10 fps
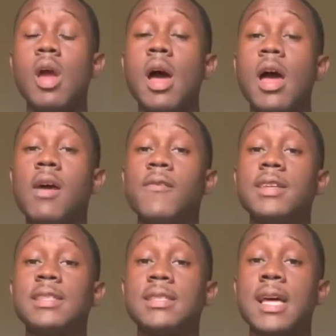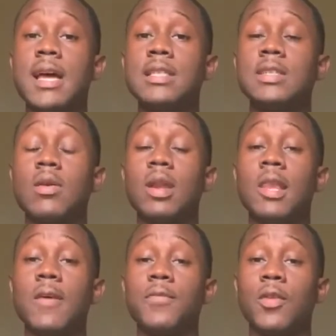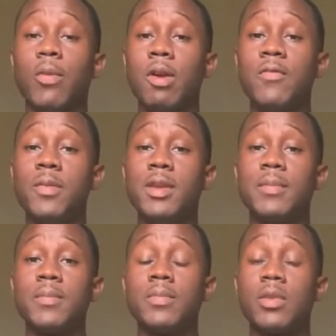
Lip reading: I have exit signs on the left and right of me,